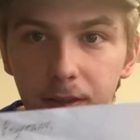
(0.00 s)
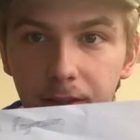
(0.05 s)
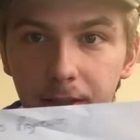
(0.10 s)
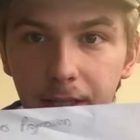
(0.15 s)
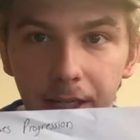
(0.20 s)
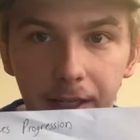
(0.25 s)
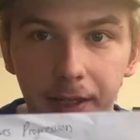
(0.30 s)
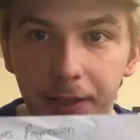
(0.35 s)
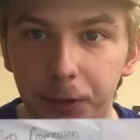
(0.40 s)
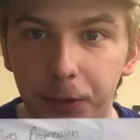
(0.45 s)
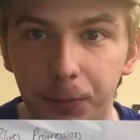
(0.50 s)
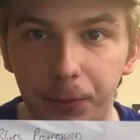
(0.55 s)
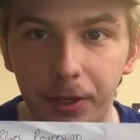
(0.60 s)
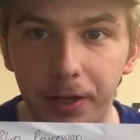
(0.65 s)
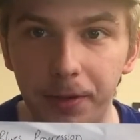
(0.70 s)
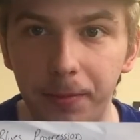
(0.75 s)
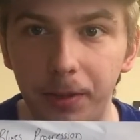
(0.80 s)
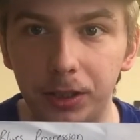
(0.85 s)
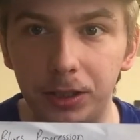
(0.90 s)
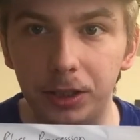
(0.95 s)
that's
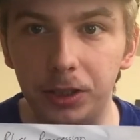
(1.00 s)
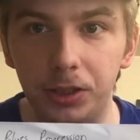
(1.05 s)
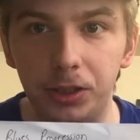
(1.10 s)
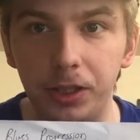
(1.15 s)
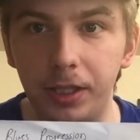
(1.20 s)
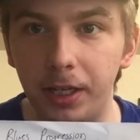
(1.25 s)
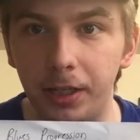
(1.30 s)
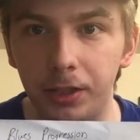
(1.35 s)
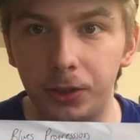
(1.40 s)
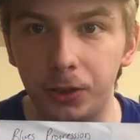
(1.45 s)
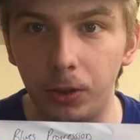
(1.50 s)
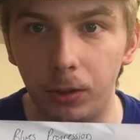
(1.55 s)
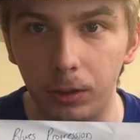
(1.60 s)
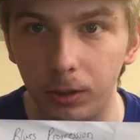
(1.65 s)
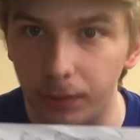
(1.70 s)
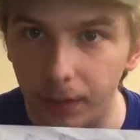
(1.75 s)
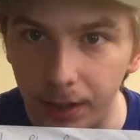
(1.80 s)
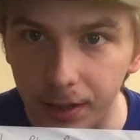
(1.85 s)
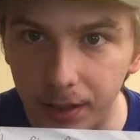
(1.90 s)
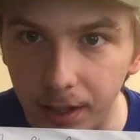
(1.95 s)
pretty much just, you got a
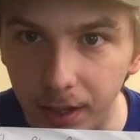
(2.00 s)
solo right